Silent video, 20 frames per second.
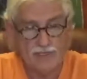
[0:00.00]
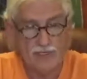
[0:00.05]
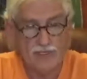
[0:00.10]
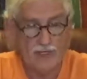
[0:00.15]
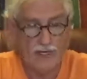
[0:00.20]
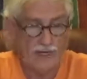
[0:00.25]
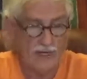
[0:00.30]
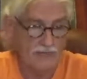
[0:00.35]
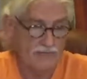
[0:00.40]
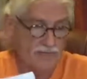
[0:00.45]

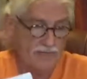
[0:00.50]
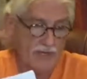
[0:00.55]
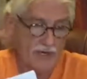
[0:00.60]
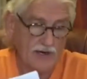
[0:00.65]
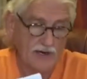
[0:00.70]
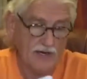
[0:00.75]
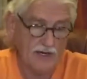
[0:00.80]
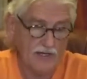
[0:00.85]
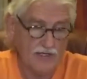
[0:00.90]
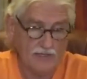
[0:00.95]
I'm
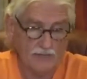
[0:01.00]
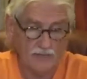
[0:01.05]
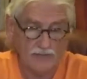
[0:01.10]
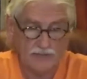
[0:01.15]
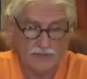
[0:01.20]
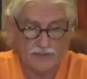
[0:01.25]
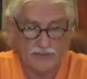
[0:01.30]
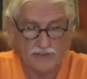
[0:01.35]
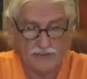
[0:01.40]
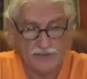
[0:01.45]
sorry, honey,
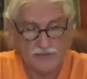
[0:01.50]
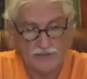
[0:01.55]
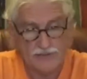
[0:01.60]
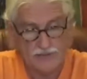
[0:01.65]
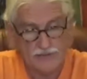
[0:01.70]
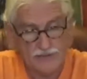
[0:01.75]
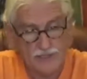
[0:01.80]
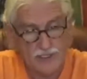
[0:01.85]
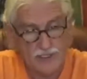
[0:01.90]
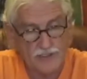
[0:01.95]
but this is
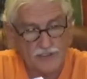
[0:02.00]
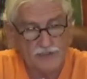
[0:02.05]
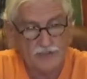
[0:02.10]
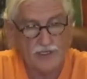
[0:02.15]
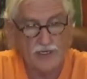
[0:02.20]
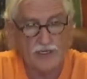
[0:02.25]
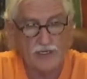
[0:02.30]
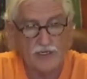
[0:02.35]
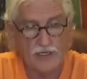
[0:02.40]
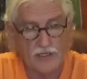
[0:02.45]
such
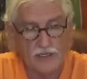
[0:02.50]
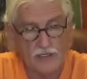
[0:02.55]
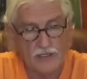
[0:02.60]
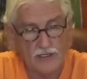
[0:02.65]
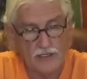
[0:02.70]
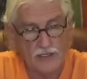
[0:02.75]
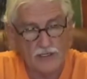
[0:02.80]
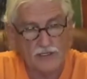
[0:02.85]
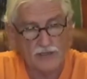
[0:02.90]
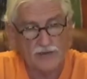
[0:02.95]
a
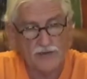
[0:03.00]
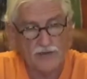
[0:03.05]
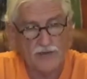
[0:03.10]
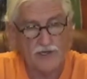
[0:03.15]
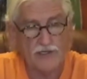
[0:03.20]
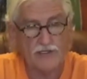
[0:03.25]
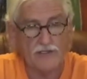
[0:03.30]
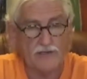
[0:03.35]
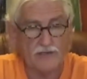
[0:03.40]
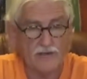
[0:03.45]
long
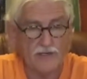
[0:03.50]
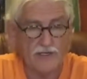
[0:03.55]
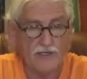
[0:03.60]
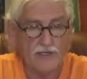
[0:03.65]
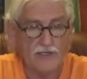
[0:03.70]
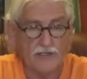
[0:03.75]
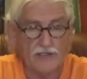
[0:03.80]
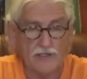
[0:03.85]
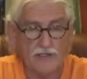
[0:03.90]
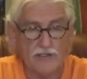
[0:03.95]
thing to read
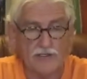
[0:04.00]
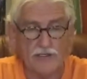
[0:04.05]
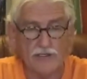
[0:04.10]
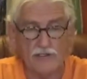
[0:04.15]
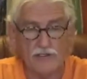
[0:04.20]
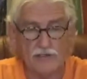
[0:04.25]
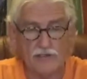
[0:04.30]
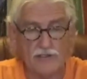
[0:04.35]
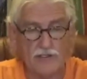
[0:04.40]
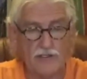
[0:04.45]
here on the
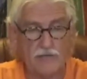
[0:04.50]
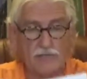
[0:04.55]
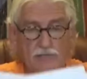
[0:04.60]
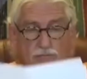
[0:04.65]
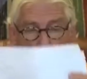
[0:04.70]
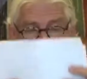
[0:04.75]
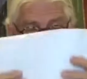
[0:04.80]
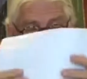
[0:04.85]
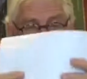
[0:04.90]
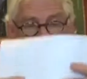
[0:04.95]
YouTube.
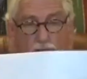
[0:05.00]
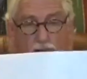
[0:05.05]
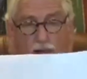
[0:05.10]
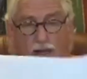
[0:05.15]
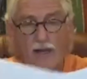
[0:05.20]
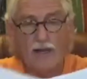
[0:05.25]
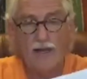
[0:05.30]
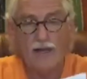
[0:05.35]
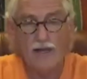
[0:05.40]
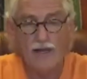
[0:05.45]

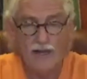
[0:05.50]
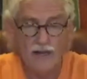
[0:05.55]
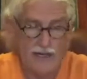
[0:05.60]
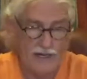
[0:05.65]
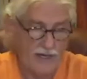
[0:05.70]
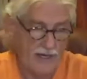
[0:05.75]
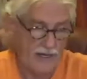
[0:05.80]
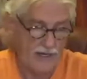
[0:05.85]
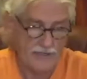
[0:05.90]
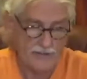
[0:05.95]

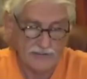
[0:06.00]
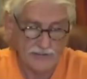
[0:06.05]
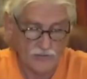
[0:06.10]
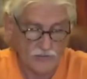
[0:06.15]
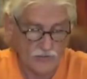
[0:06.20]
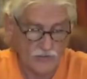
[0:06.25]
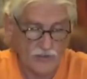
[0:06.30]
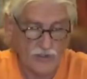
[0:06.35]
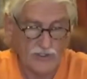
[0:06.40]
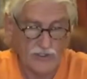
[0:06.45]
It's
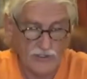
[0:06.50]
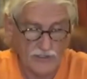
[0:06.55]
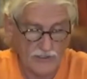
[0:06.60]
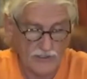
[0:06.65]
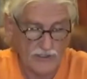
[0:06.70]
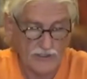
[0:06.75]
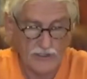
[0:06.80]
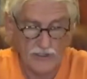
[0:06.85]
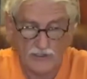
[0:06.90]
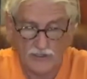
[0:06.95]

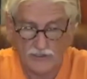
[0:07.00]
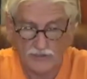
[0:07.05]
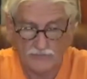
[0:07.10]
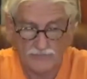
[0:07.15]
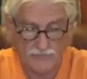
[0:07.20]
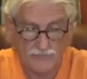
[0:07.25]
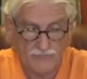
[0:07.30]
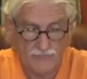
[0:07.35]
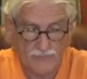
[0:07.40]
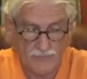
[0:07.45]
really long.
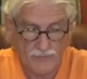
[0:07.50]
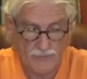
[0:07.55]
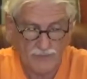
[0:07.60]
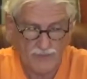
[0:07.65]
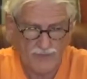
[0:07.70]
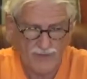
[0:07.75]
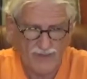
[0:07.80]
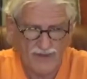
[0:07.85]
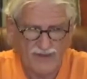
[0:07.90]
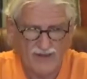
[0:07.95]

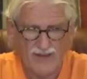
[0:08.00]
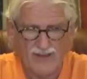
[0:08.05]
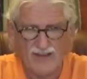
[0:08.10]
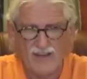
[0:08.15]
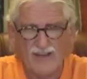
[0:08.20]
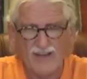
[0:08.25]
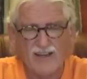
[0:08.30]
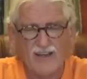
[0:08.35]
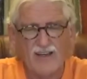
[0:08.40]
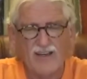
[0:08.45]

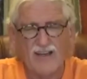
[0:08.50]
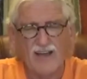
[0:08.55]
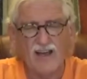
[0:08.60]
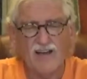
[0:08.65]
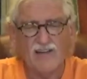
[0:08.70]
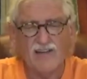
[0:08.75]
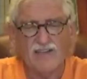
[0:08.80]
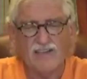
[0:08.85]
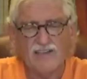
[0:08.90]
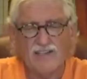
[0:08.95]

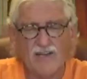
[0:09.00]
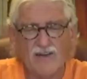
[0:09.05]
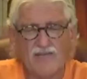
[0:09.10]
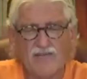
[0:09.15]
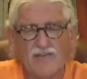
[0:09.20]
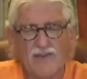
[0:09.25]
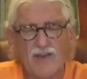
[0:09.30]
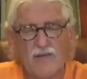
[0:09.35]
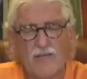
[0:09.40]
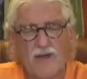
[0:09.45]
This is a
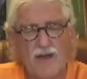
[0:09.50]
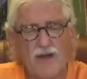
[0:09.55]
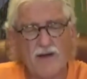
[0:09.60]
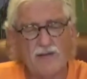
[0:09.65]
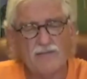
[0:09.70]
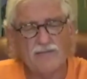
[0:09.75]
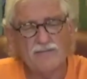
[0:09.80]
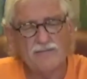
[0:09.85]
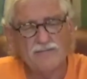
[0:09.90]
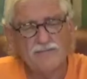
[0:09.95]

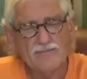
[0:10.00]
female.